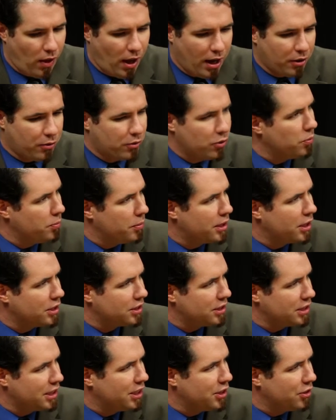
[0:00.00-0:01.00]
that group, because
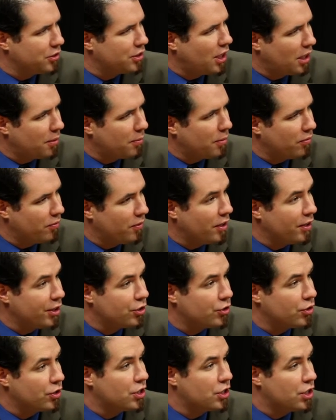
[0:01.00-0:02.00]
again, you're talking about very
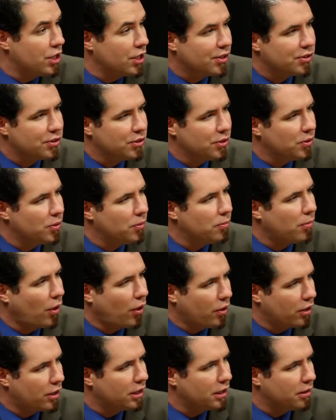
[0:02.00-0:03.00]
traditional
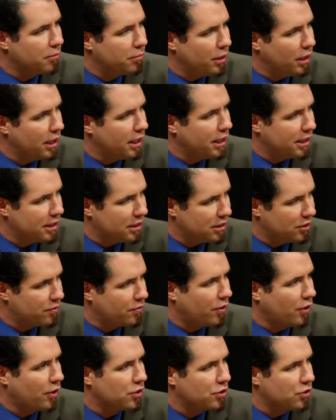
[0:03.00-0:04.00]
marketing plays as
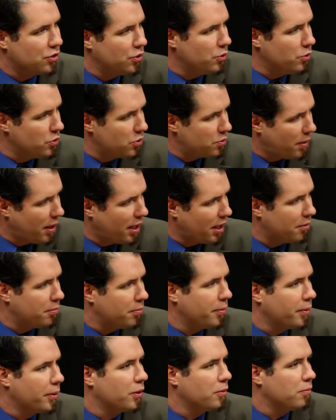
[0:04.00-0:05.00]
far as
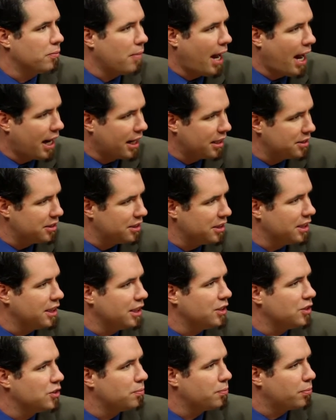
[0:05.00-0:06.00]
newspaper,
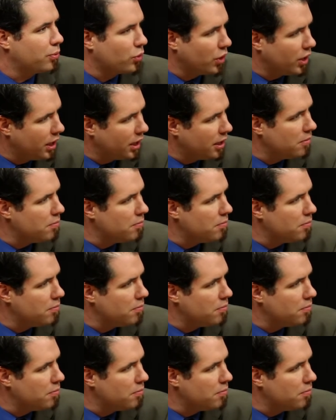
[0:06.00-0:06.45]
magazines, print,